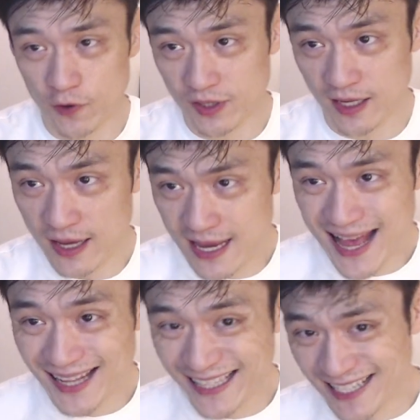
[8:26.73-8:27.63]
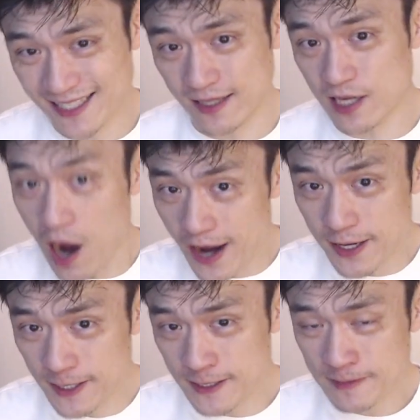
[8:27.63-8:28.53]
the Leicester
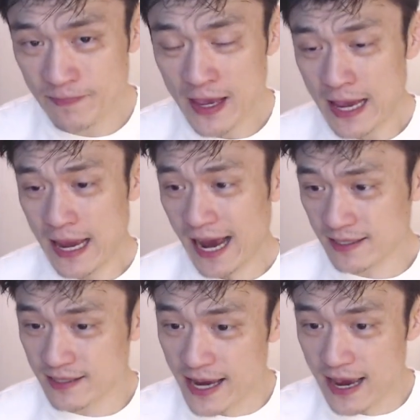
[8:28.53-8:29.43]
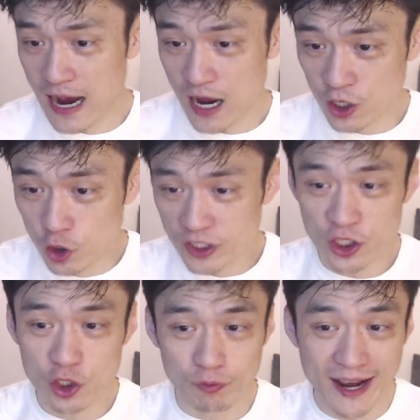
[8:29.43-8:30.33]
Tigers, as they are looking
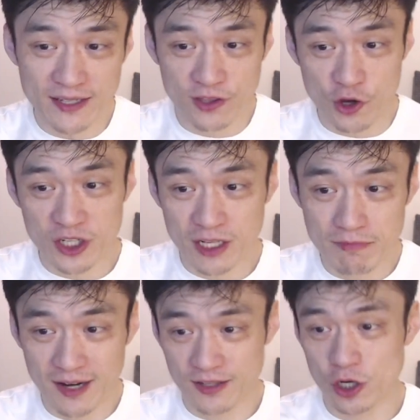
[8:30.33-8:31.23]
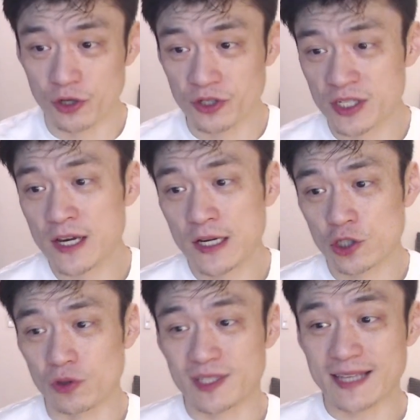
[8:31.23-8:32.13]
to raise $13 million to
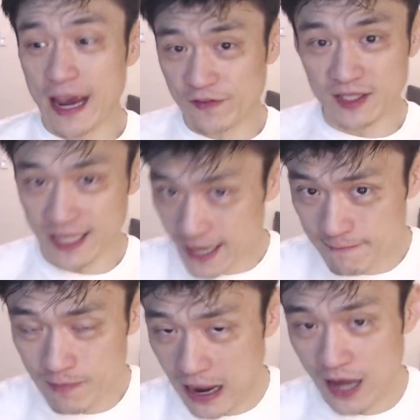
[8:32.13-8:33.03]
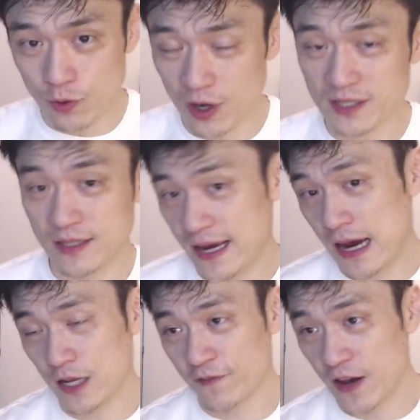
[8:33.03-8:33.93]
save the team. Otherwise, they
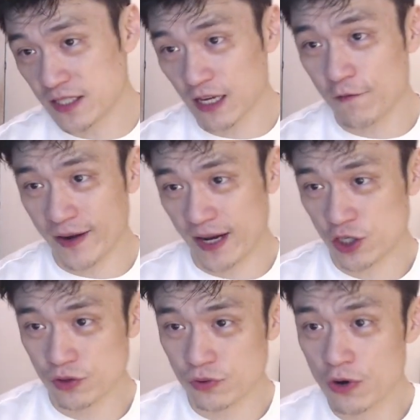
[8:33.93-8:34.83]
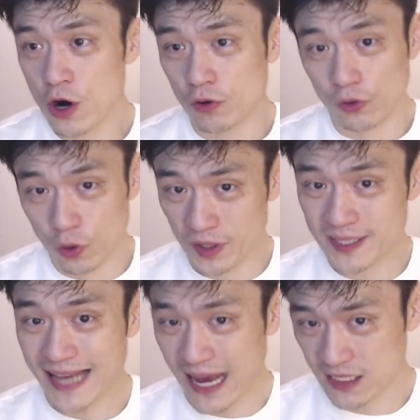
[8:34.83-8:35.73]
are facing financial ruins
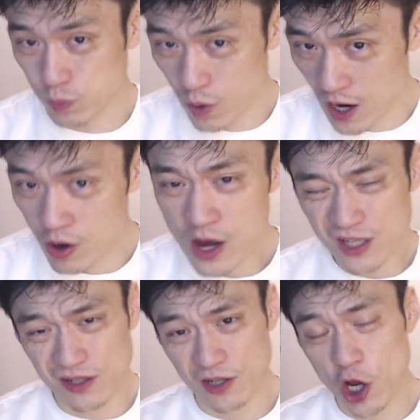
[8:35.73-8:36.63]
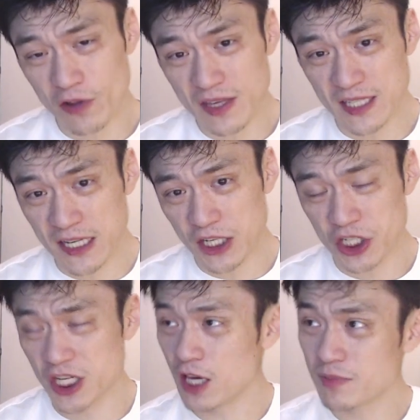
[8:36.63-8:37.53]
as well. So a lot of these English
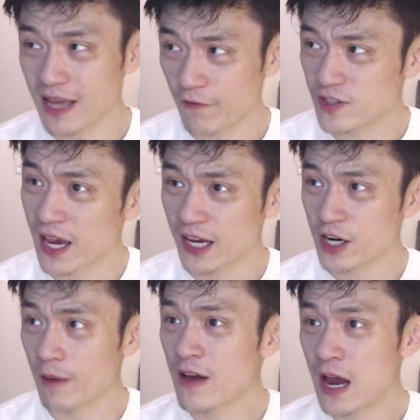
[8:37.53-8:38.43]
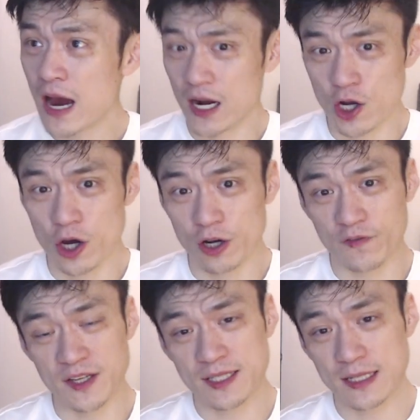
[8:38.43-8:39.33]
teams have taken up a lot of
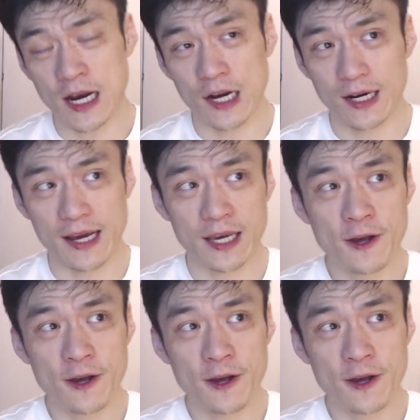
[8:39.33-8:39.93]
these kind of like